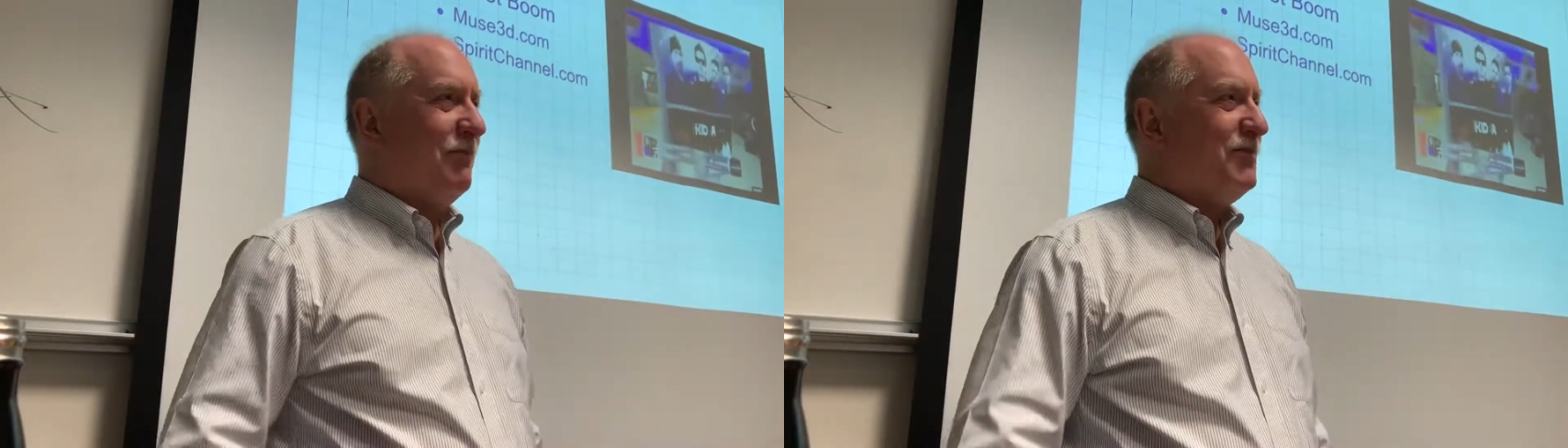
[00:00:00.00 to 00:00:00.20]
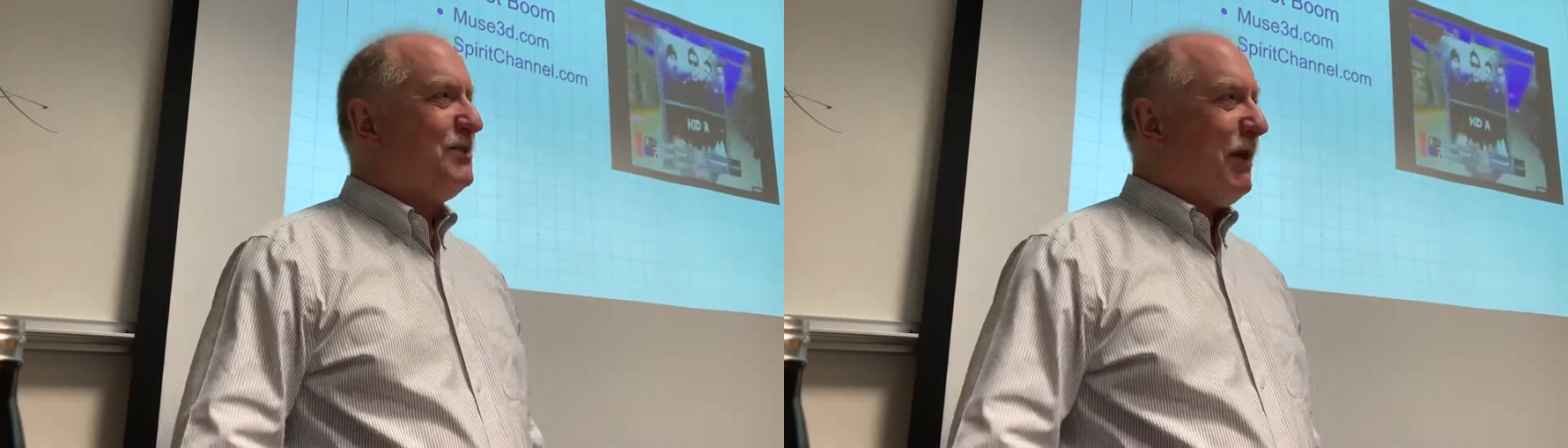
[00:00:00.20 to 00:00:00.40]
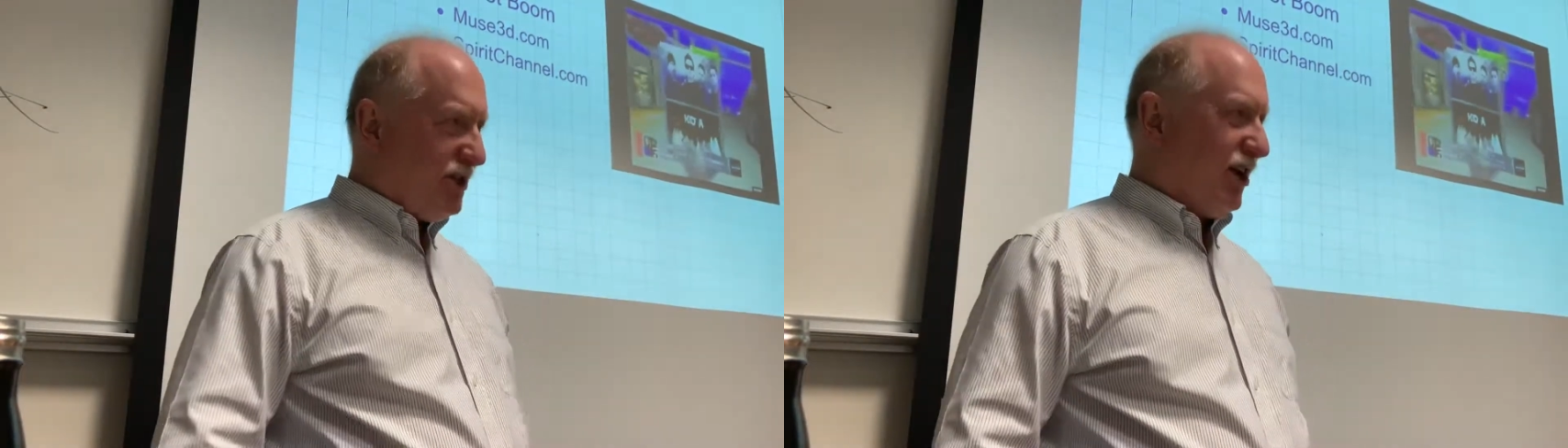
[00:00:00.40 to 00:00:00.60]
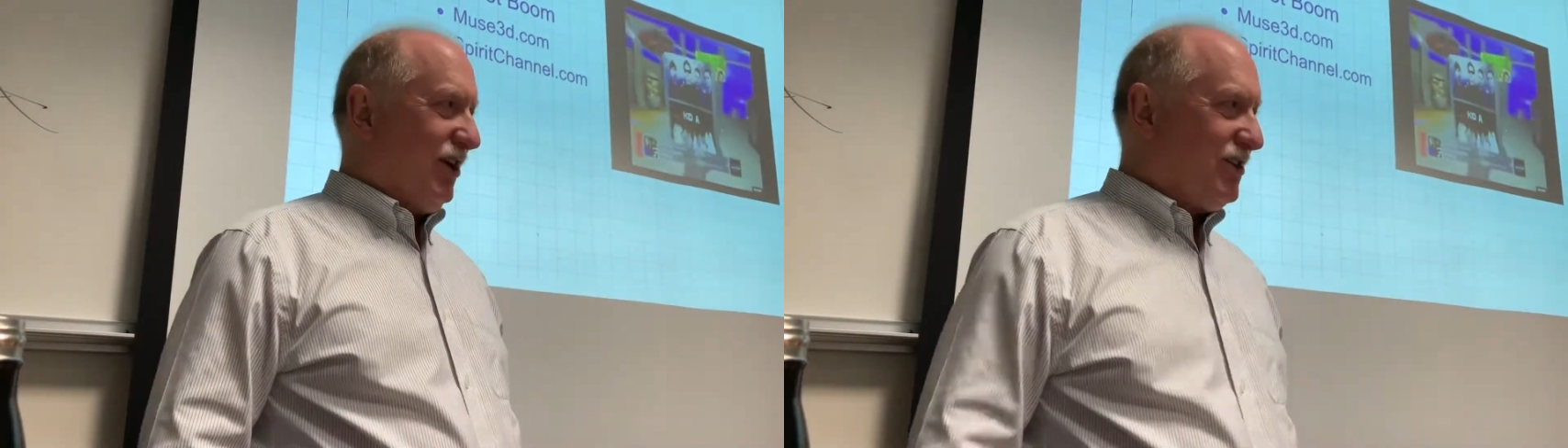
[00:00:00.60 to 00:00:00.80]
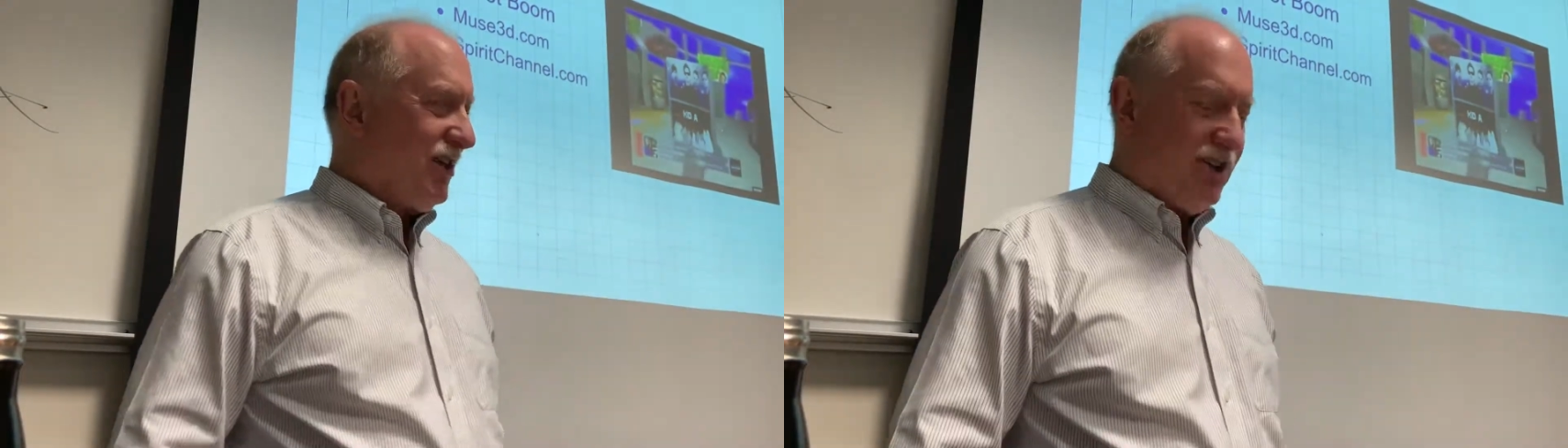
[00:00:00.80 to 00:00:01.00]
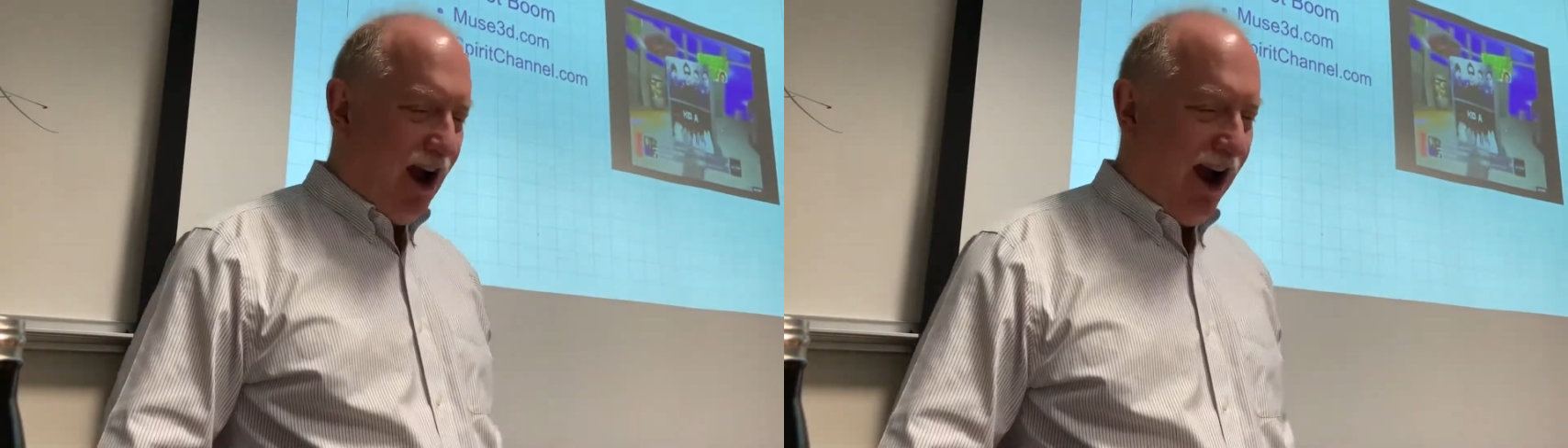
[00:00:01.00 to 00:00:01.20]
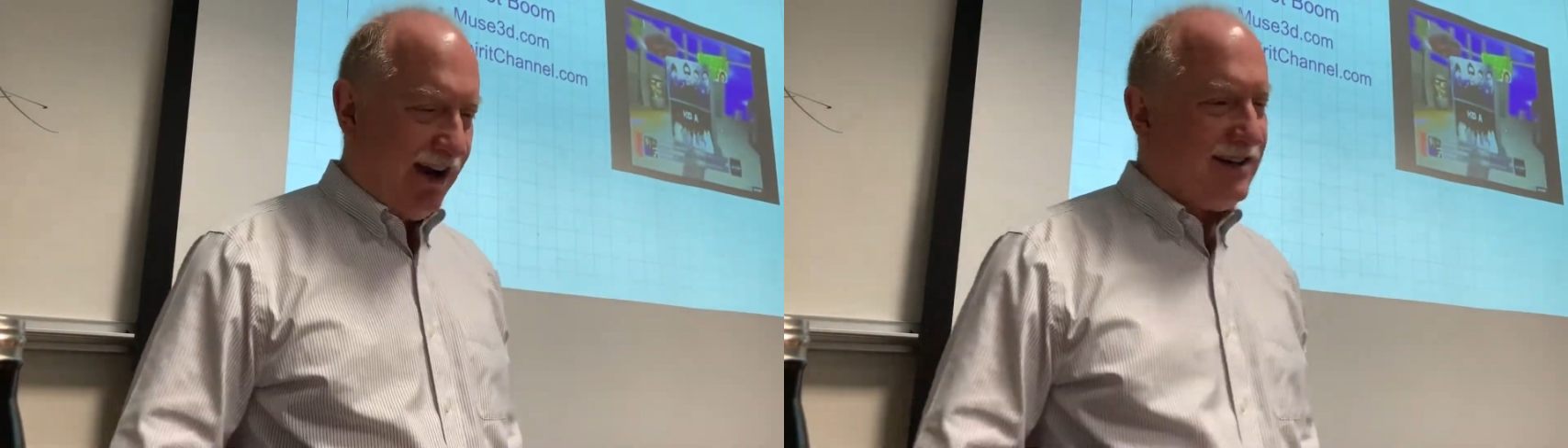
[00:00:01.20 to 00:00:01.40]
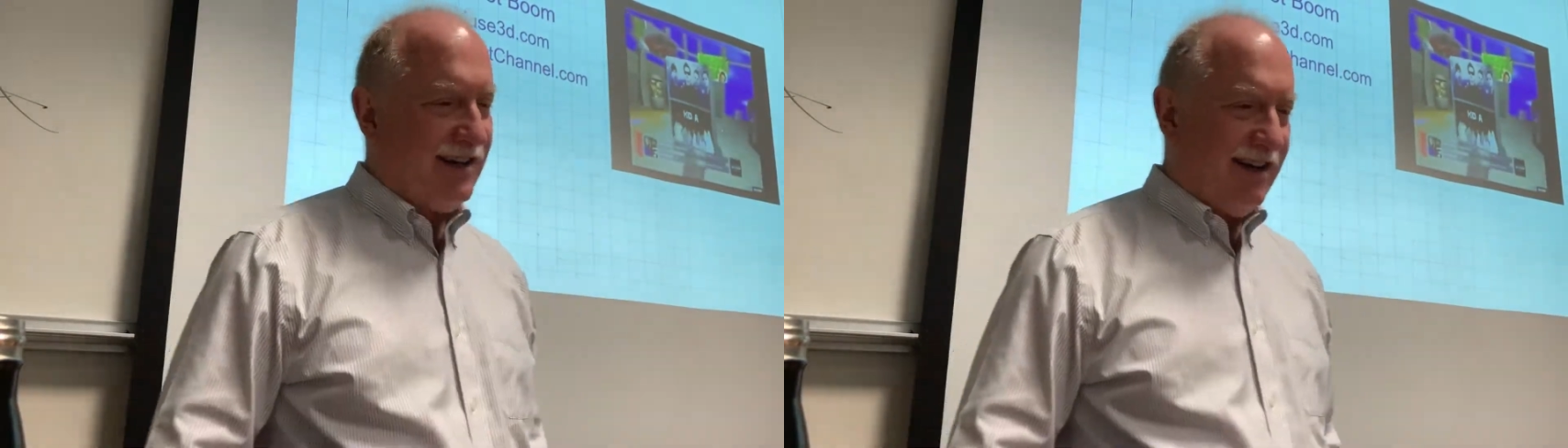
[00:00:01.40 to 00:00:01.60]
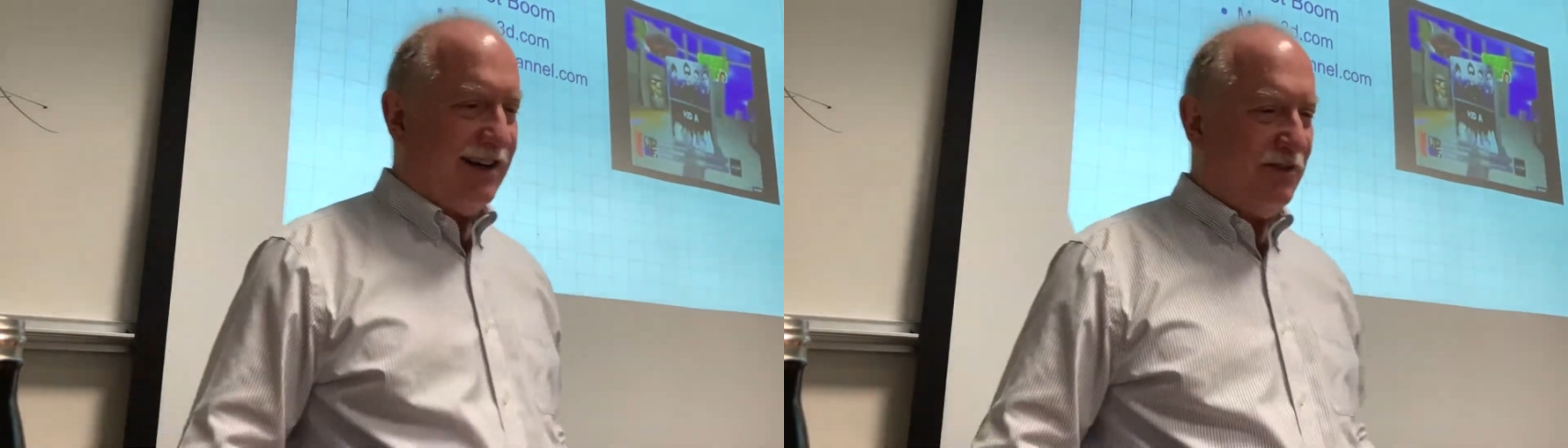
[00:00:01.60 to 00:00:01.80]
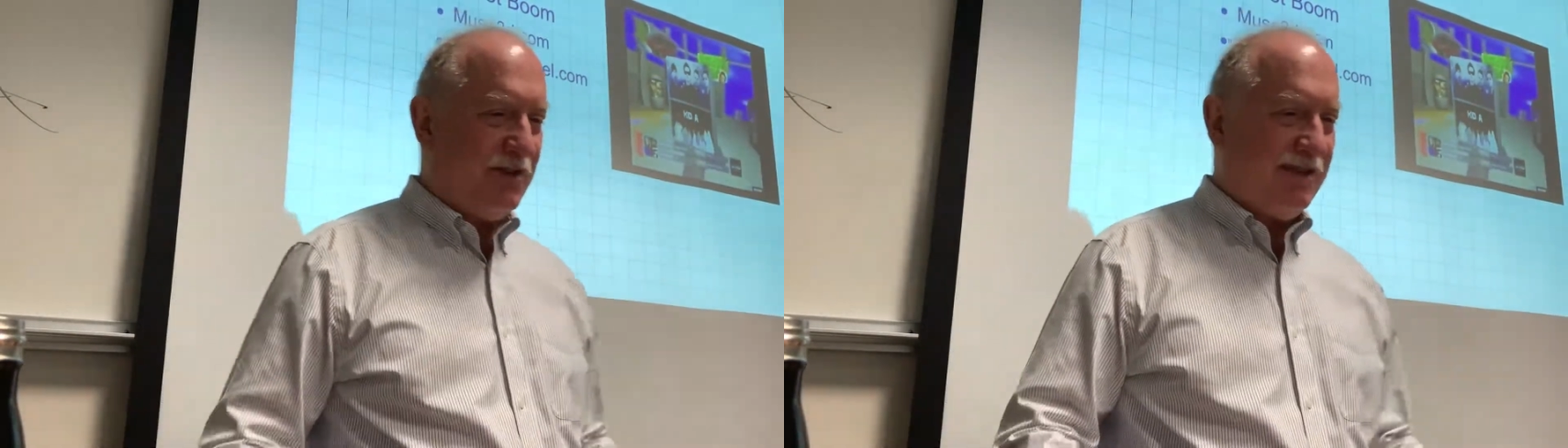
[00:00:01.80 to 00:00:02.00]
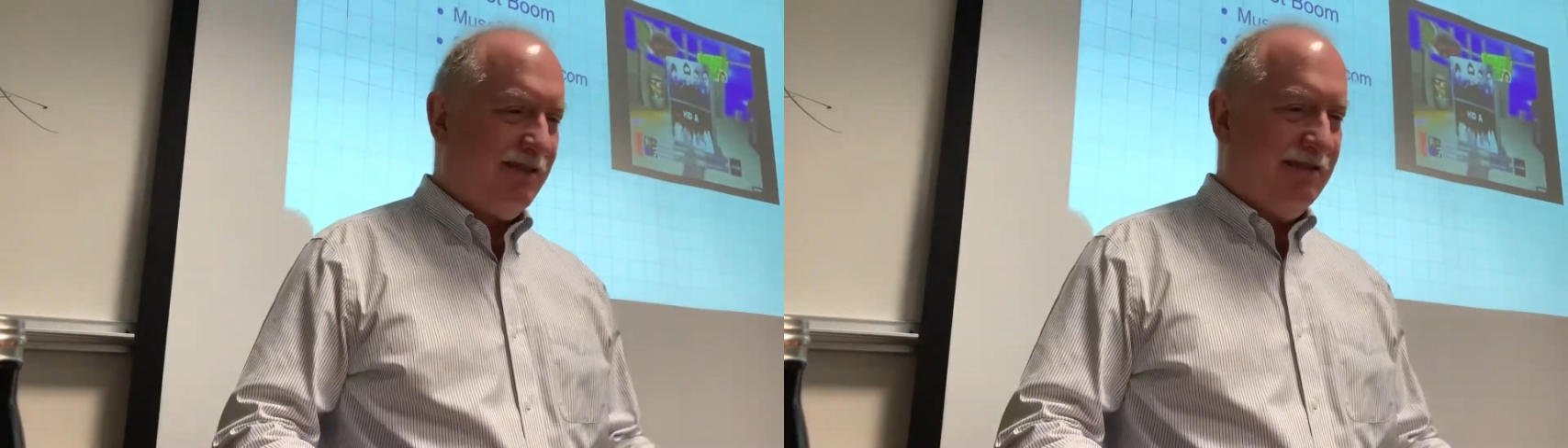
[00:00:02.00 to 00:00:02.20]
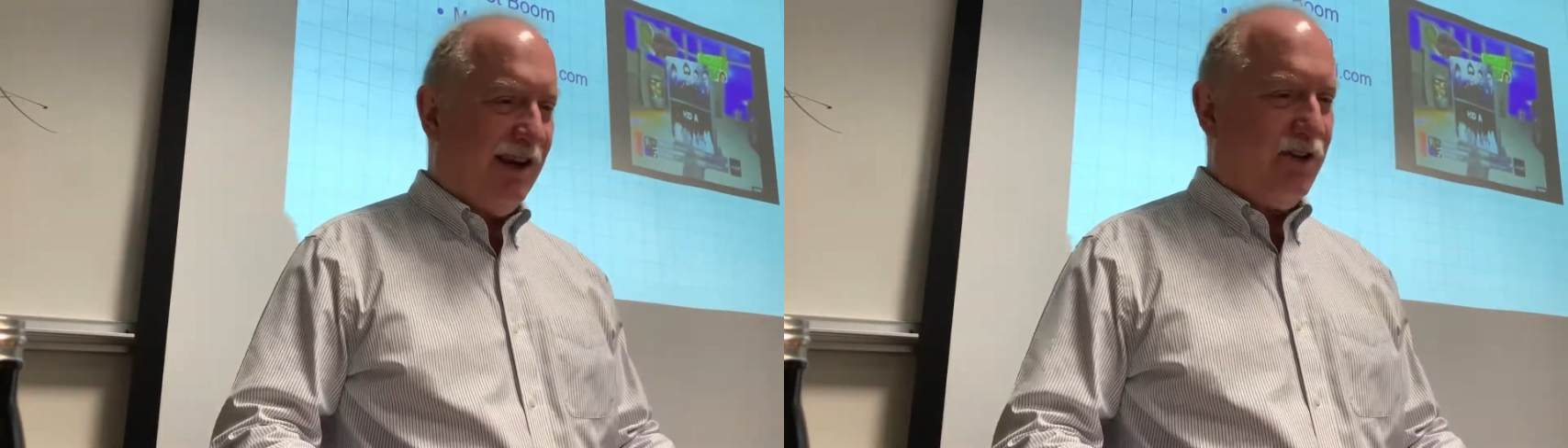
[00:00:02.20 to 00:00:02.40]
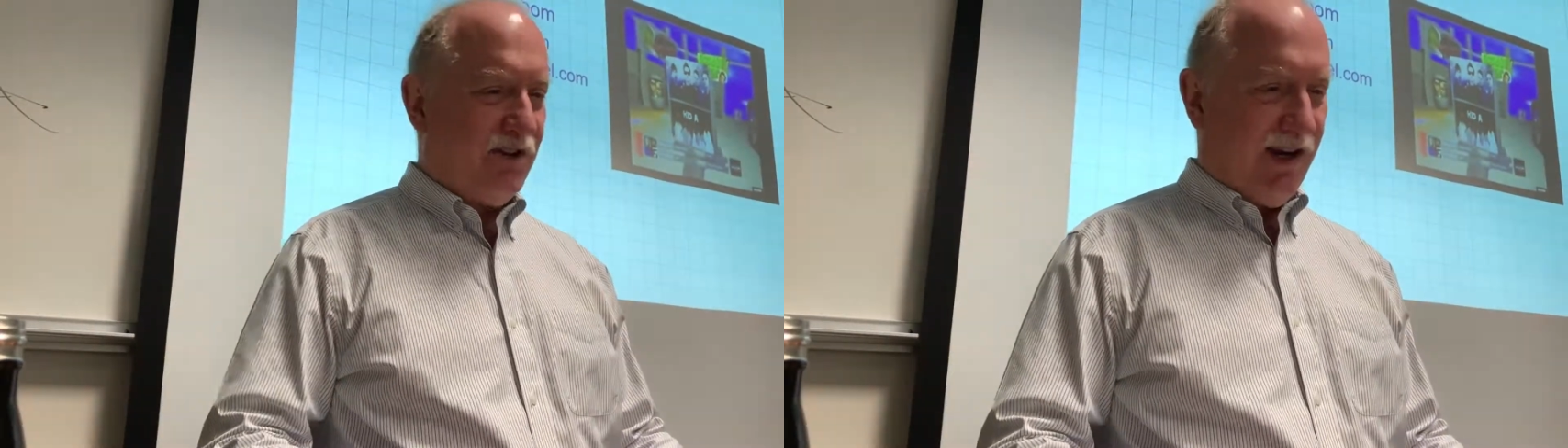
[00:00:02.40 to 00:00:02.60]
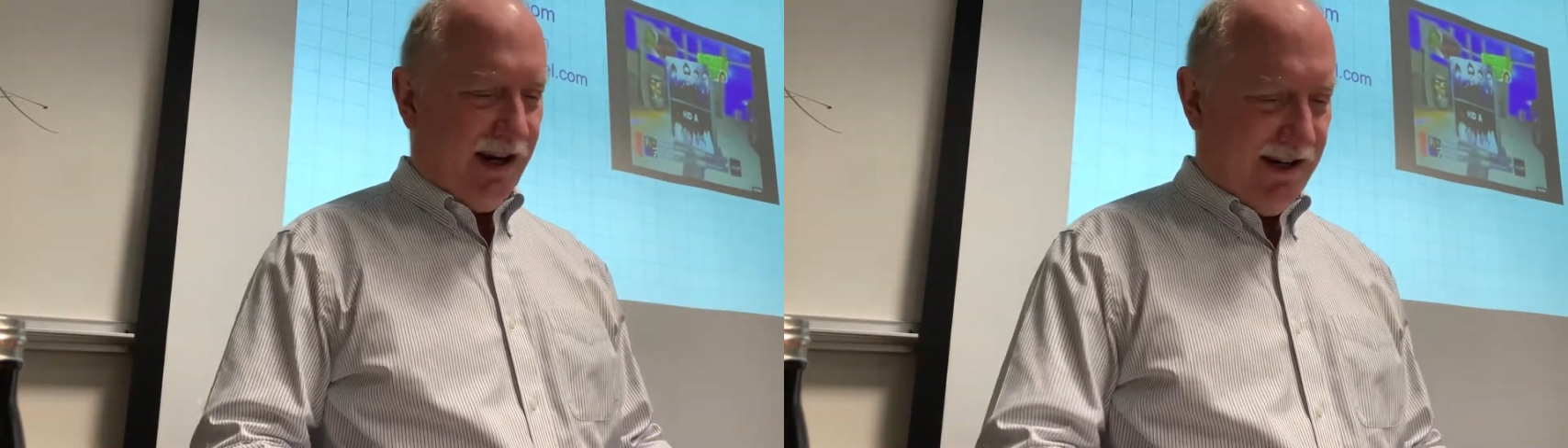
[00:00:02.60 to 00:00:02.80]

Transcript: speeches and talks, and it was interesting,